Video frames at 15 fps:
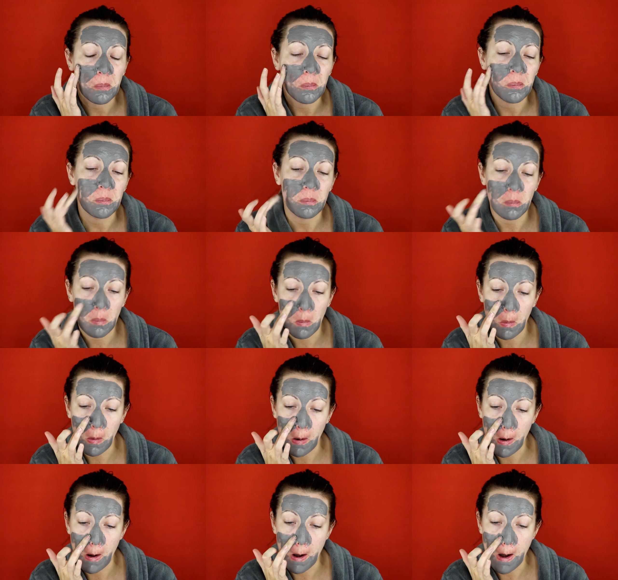
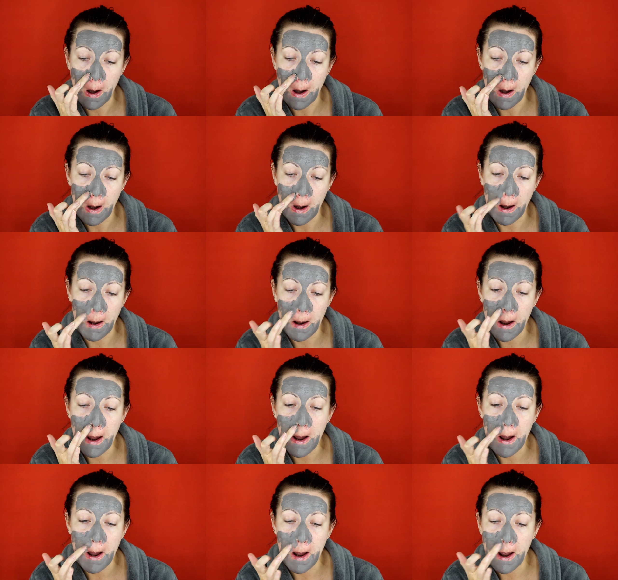
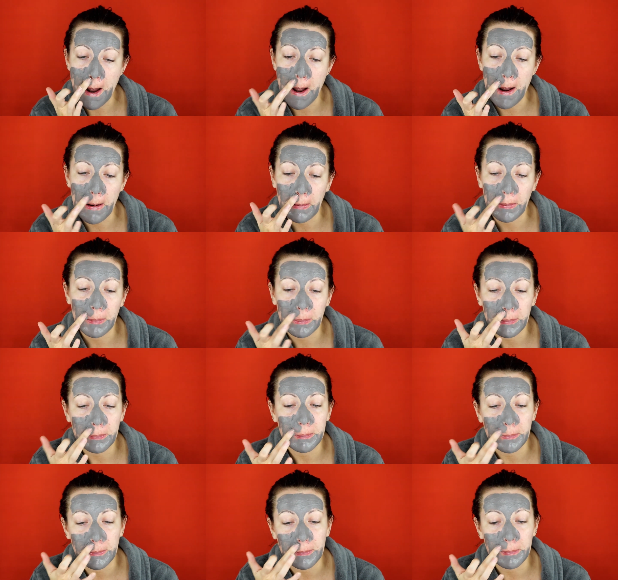
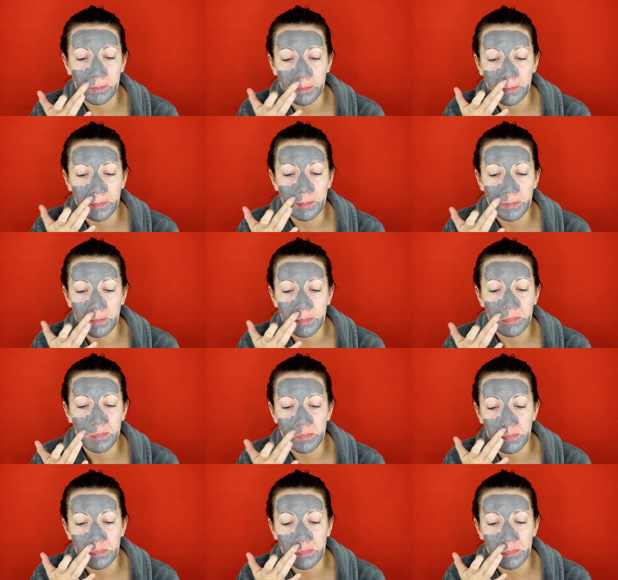[no speech]